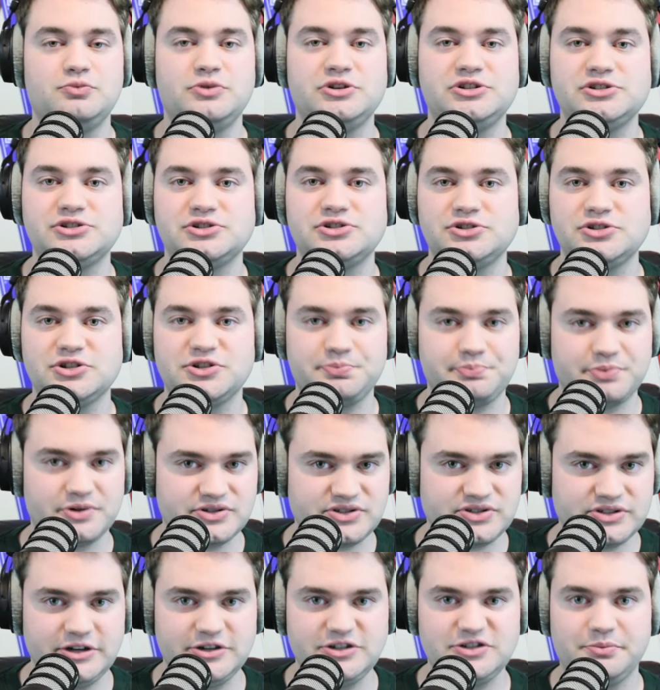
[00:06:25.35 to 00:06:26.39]
which is just
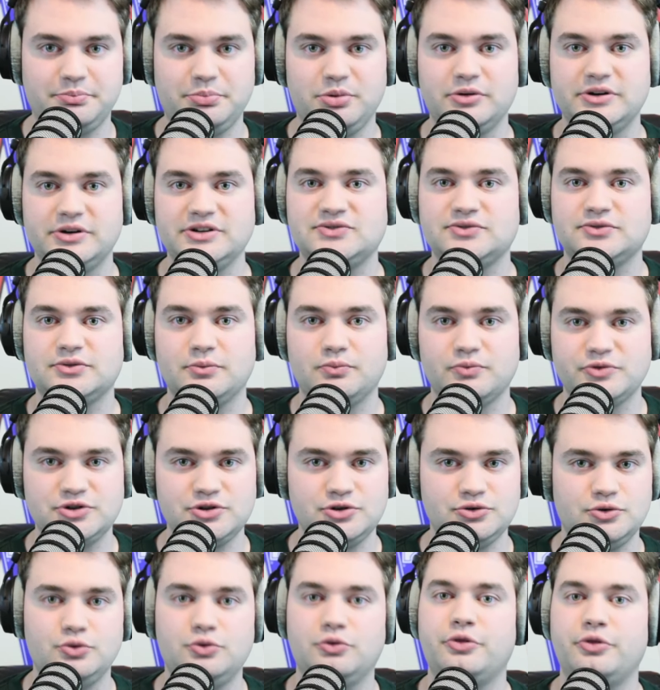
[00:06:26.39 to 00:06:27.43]
percentage of points from two,